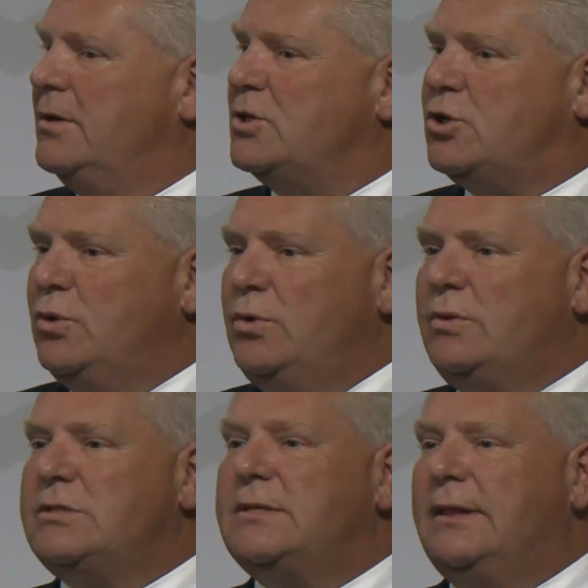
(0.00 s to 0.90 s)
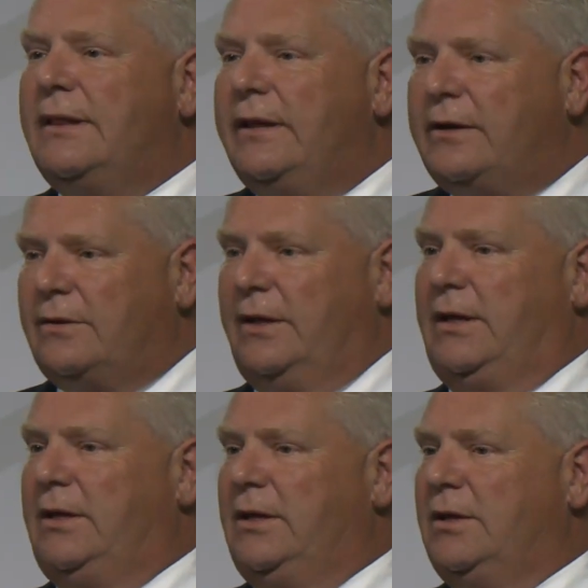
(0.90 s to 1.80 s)
schools
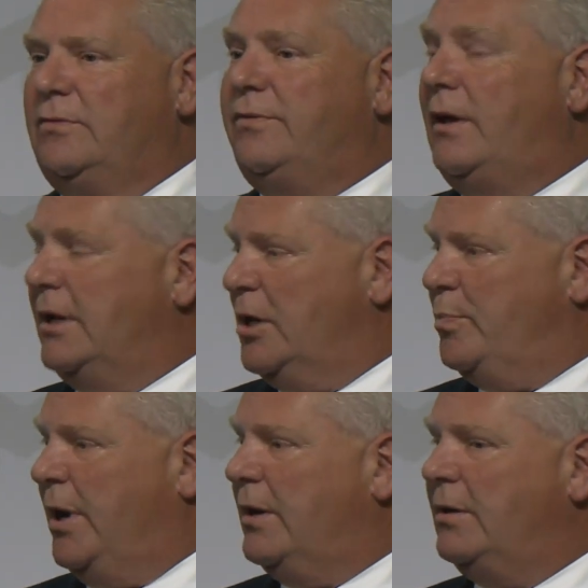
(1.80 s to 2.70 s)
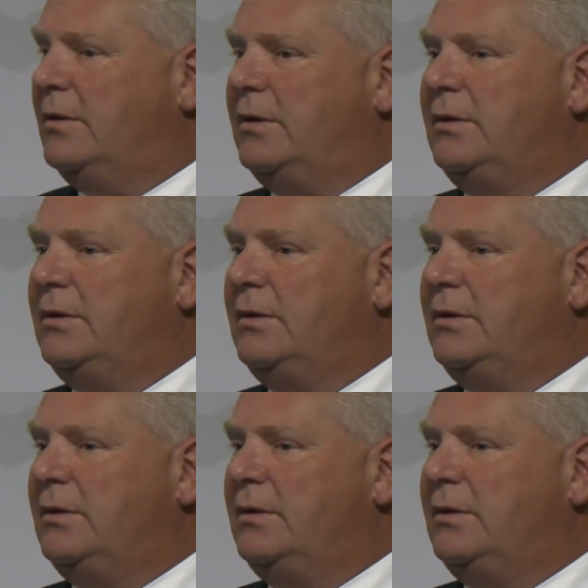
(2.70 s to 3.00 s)
literally falling apart,